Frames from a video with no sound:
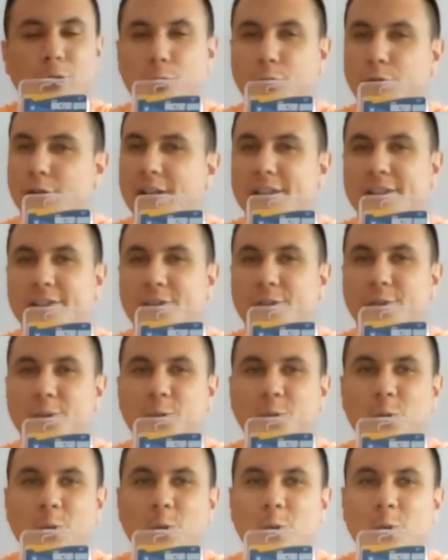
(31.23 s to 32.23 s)
Write it
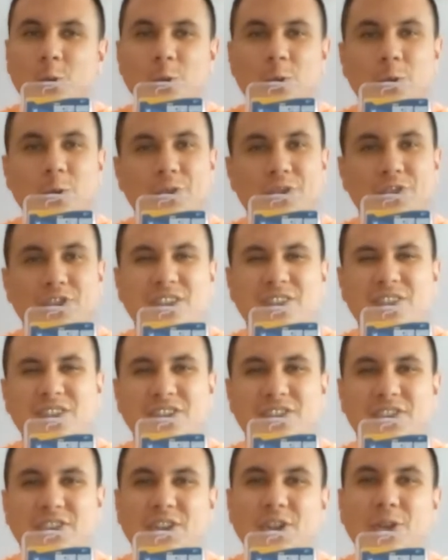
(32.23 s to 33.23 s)
on Google, T V
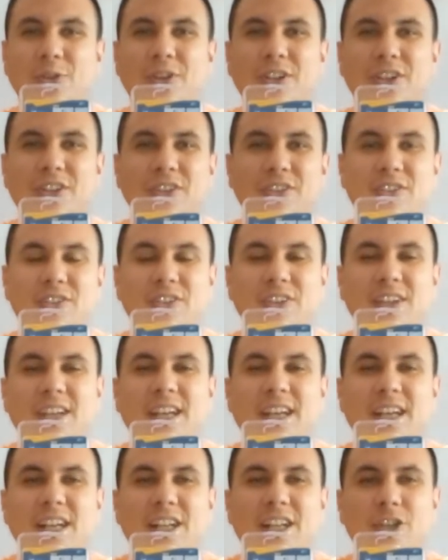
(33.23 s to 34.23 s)
series,
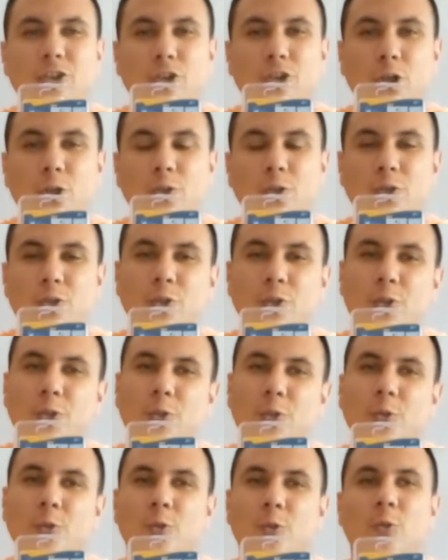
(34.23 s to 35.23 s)
Doctor
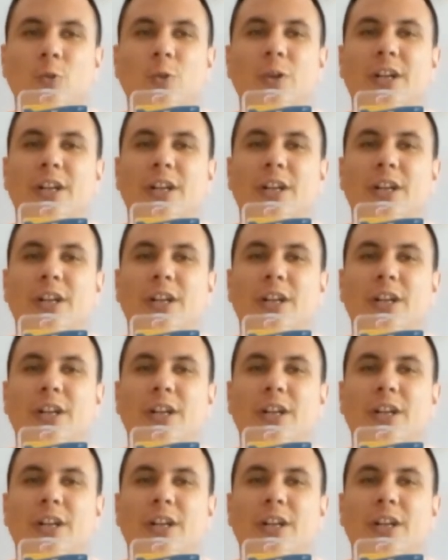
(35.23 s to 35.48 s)
Who.